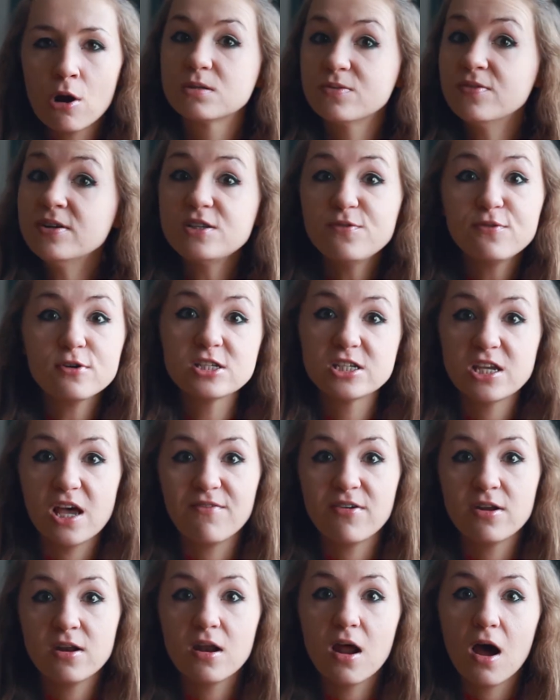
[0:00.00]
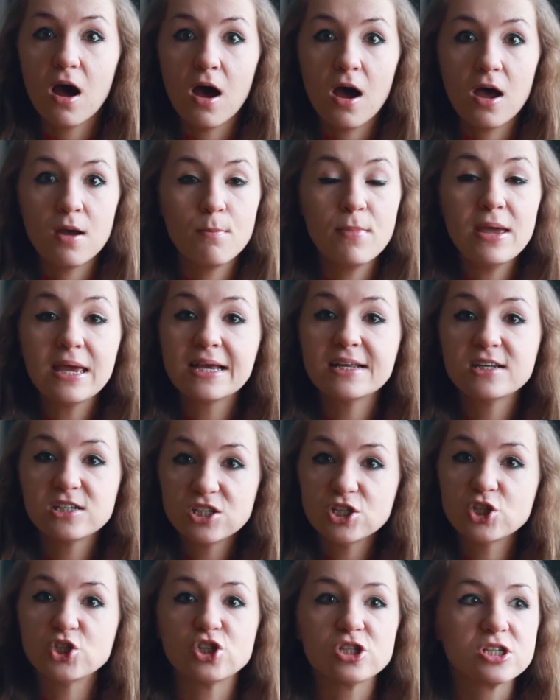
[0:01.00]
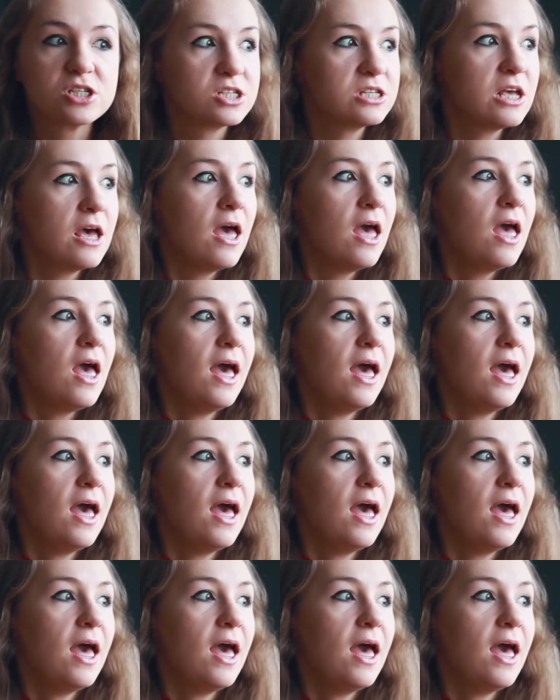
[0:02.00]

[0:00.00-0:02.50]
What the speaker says: 24/7, I'm making decisions.